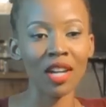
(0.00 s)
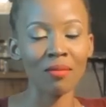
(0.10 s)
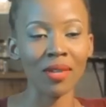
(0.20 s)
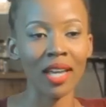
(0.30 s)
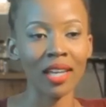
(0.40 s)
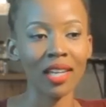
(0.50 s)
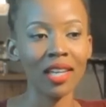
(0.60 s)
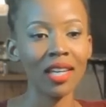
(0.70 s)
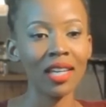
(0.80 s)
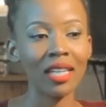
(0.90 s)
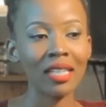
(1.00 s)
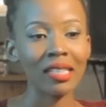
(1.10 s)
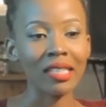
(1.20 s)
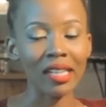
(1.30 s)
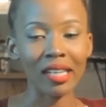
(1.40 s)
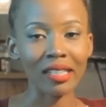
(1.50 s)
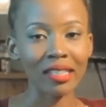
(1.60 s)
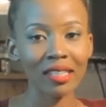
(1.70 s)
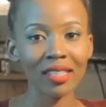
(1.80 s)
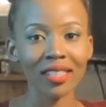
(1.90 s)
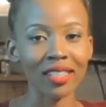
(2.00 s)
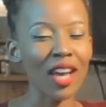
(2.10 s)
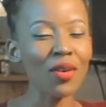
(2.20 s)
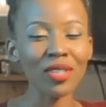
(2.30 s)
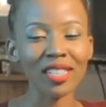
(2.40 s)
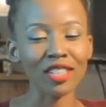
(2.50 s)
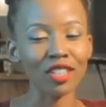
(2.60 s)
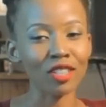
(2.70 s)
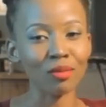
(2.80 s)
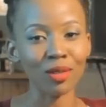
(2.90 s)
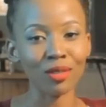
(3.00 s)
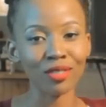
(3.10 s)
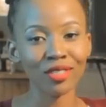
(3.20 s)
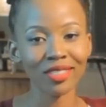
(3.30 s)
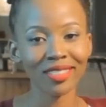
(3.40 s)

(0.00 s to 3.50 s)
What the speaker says: and I'm like, yeah, that wasn't a good move.